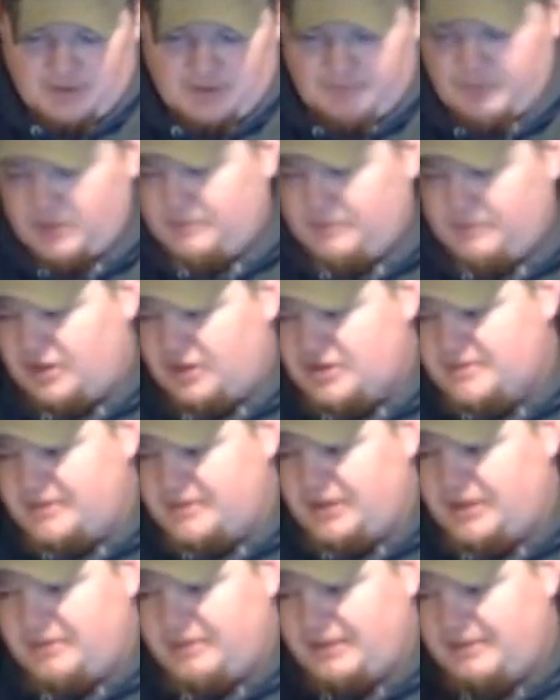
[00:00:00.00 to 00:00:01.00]
Burnt
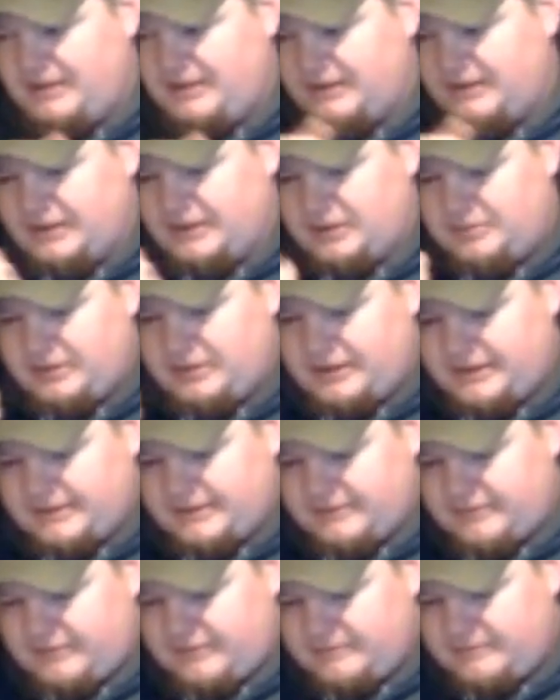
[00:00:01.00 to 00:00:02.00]
marshmallow, maybe a little bit
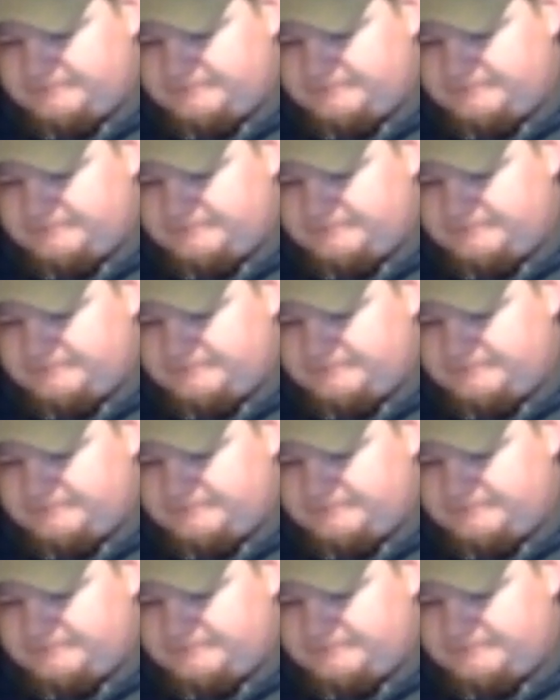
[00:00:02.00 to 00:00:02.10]
of